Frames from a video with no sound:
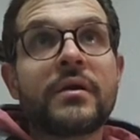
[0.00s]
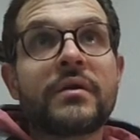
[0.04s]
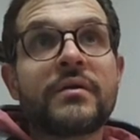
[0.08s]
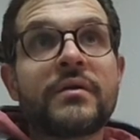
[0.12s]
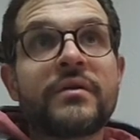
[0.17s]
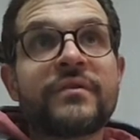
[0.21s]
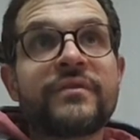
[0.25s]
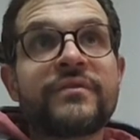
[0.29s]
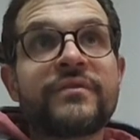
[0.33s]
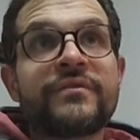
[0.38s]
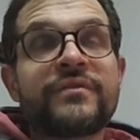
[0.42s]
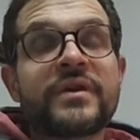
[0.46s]

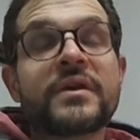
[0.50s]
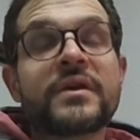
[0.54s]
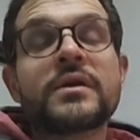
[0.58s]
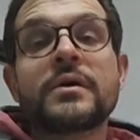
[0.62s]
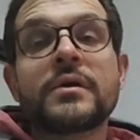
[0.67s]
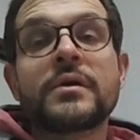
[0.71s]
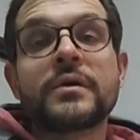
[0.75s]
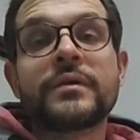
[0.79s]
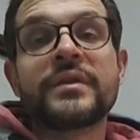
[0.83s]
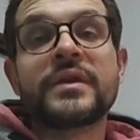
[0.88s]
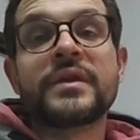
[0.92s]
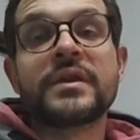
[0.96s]
figured
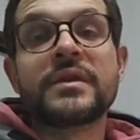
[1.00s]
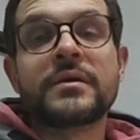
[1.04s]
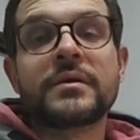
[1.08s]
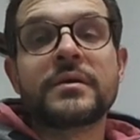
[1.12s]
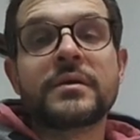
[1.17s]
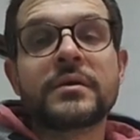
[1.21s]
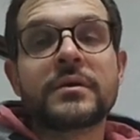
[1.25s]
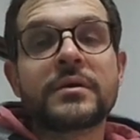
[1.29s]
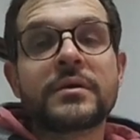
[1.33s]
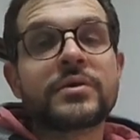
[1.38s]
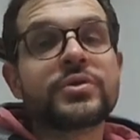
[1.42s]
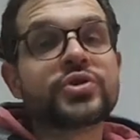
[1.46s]
out that
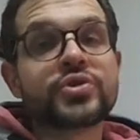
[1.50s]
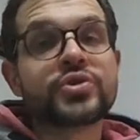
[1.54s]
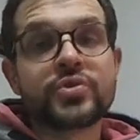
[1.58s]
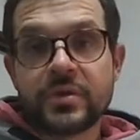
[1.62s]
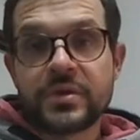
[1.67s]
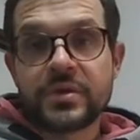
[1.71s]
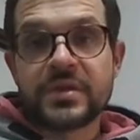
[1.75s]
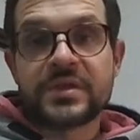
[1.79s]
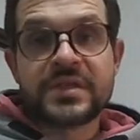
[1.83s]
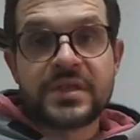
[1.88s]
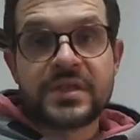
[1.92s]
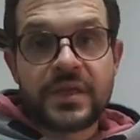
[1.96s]
a
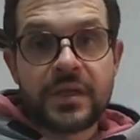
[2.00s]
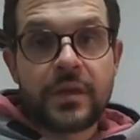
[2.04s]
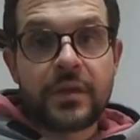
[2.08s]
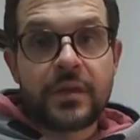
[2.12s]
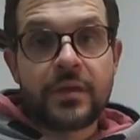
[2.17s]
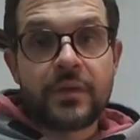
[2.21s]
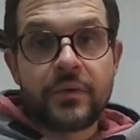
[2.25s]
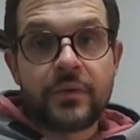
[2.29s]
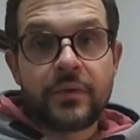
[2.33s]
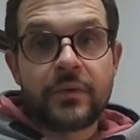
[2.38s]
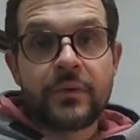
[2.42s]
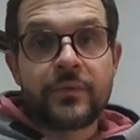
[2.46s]
shorter saddle
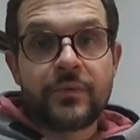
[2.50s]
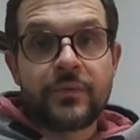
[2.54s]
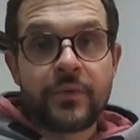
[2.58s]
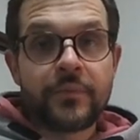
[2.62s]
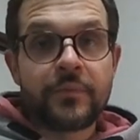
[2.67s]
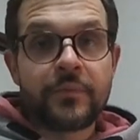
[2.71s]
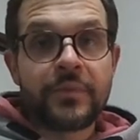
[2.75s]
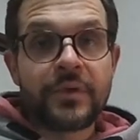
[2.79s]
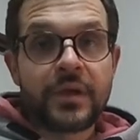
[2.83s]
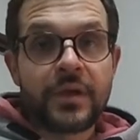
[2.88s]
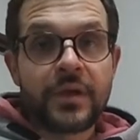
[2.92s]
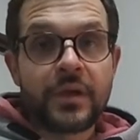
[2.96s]
would
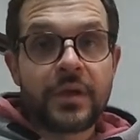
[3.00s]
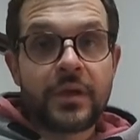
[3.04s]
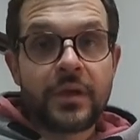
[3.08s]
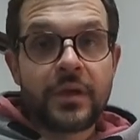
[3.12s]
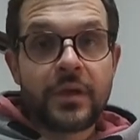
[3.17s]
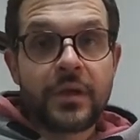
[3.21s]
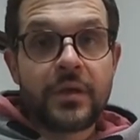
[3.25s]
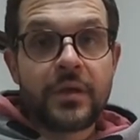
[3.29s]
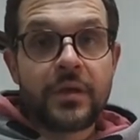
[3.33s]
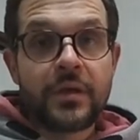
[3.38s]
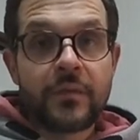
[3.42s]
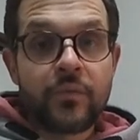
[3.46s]
be
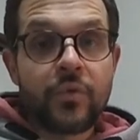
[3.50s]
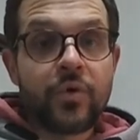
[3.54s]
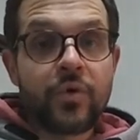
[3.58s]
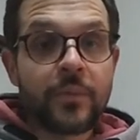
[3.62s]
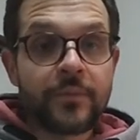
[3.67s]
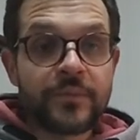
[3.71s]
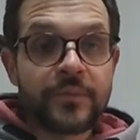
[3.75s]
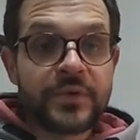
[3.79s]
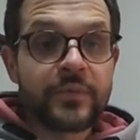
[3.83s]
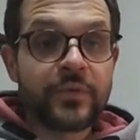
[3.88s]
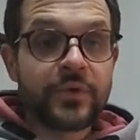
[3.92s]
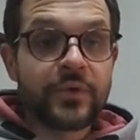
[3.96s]
more
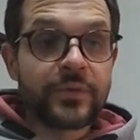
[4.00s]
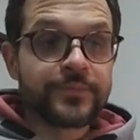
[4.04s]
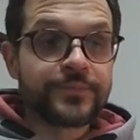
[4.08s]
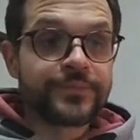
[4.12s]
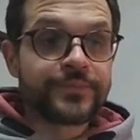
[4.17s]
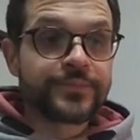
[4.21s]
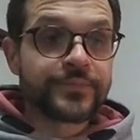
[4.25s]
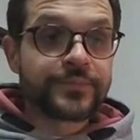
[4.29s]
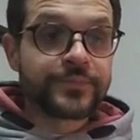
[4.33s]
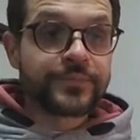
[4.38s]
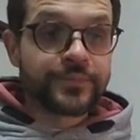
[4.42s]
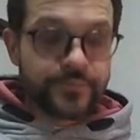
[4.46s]
optimal,
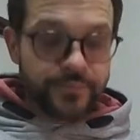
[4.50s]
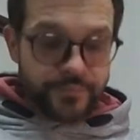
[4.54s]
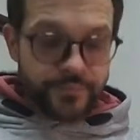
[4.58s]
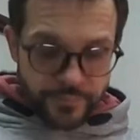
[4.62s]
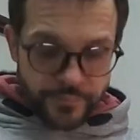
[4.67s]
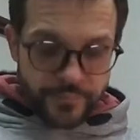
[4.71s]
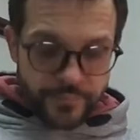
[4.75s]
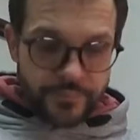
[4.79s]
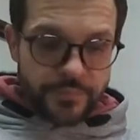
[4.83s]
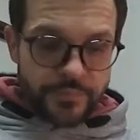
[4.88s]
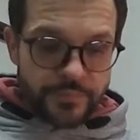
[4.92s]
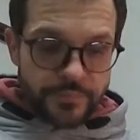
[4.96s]

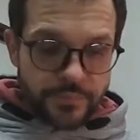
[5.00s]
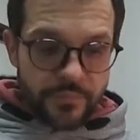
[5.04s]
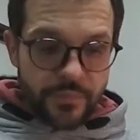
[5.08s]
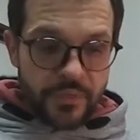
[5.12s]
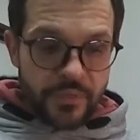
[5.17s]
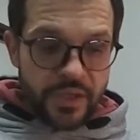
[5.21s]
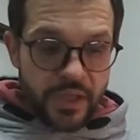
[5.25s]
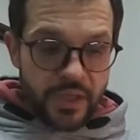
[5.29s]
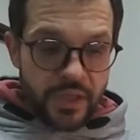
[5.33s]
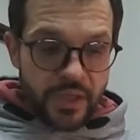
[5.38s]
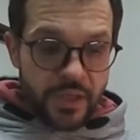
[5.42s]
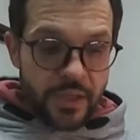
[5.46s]

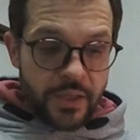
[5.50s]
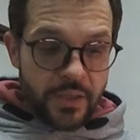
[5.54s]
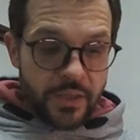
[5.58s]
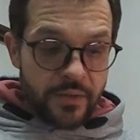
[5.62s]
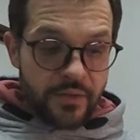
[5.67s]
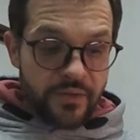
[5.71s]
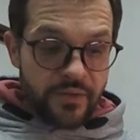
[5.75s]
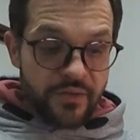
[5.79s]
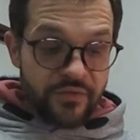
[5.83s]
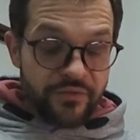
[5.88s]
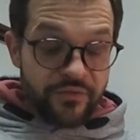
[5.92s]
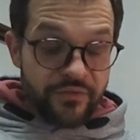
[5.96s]
and
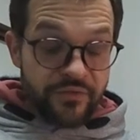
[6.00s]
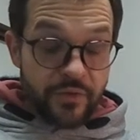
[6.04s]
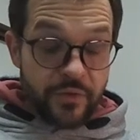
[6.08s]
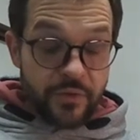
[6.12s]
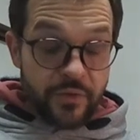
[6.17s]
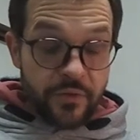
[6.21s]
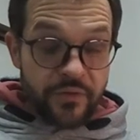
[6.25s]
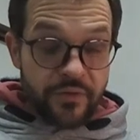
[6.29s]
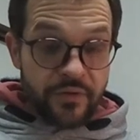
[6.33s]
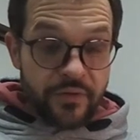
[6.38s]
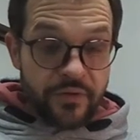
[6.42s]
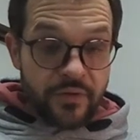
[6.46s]
I
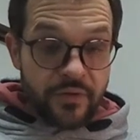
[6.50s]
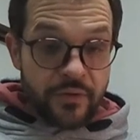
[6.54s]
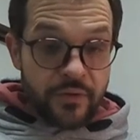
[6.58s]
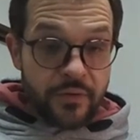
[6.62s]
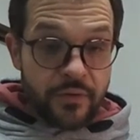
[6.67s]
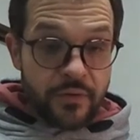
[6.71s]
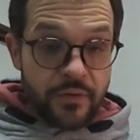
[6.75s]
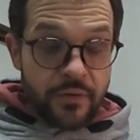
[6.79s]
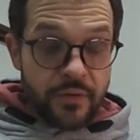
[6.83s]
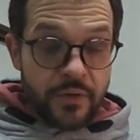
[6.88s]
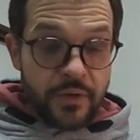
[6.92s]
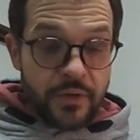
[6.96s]
found
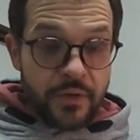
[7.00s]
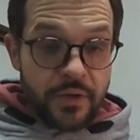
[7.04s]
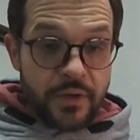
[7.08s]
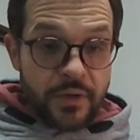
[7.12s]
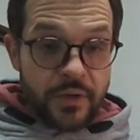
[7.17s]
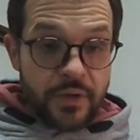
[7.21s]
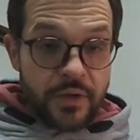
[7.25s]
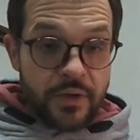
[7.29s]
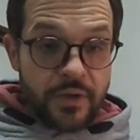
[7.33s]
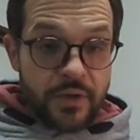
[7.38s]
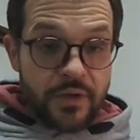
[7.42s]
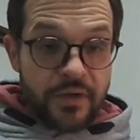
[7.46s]

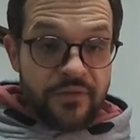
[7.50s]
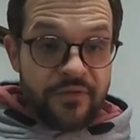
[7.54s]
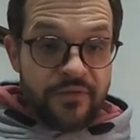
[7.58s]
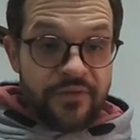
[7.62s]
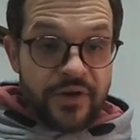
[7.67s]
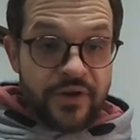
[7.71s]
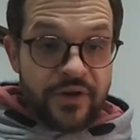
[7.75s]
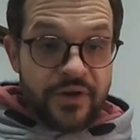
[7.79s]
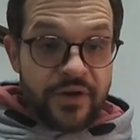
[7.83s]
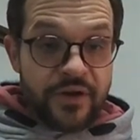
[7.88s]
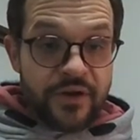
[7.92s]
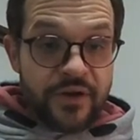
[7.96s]
a
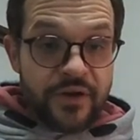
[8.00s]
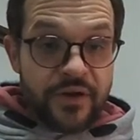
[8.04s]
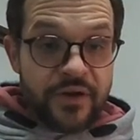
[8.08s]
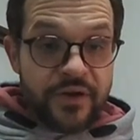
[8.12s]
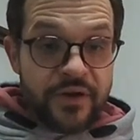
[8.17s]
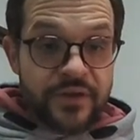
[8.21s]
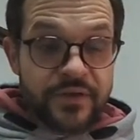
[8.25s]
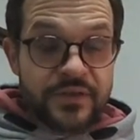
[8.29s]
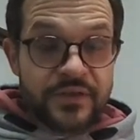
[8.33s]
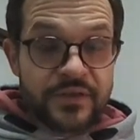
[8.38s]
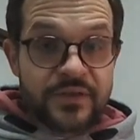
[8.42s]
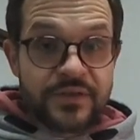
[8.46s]
very
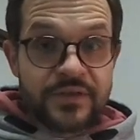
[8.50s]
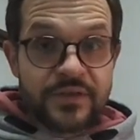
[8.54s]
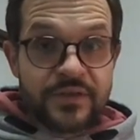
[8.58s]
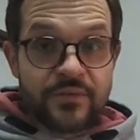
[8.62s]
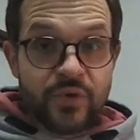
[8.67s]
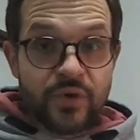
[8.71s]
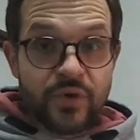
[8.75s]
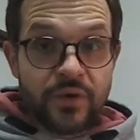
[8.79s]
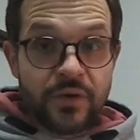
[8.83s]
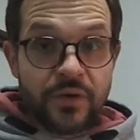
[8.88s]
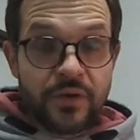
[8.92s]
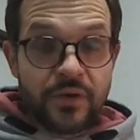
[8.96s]
nice
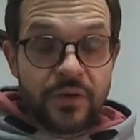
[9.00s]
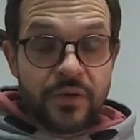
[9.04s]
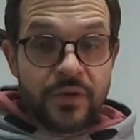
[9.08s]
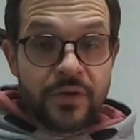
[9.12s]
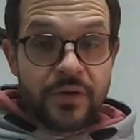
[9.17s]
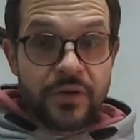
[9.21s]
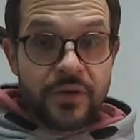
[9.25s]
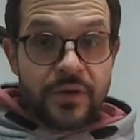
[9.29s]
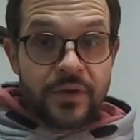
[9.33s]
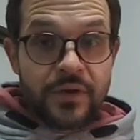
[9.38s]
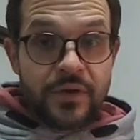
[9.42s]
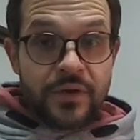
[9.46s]
model
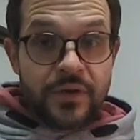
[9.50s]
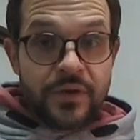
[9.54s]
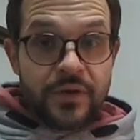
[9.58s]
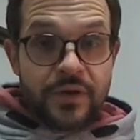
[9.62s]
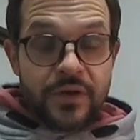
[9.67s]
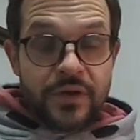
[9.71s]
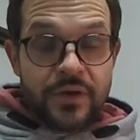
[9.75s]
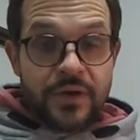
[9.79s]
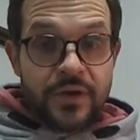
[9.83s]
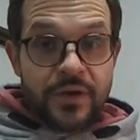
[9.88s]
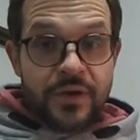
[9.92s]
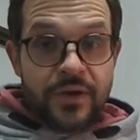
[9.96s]

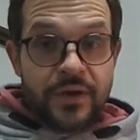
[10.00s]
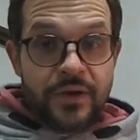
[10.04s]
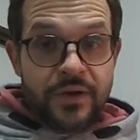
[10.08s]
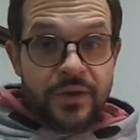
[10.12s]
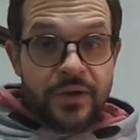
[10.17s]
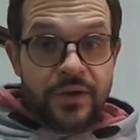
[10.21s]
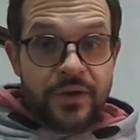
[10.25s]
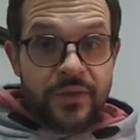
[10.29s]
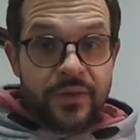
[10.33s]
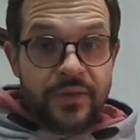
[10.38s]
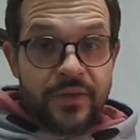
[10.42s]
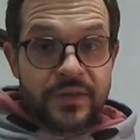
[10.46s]

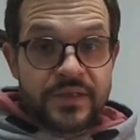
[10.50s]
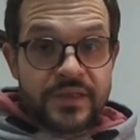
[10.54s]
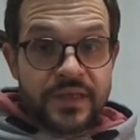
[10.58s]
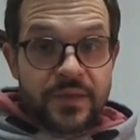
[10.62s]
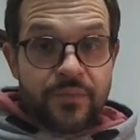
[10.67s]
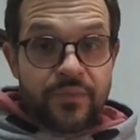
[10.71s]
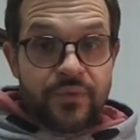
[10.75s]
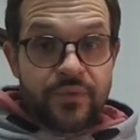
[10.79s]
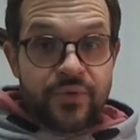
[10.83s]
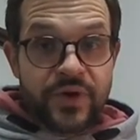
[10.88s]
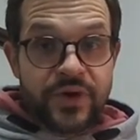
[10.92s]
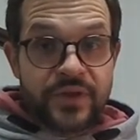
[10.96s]
in the same
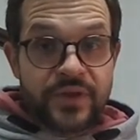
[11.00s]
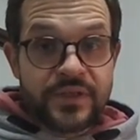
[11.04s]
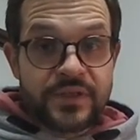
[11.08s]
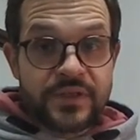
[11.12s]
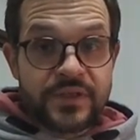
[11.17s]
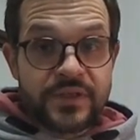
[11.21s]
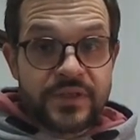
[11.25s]
price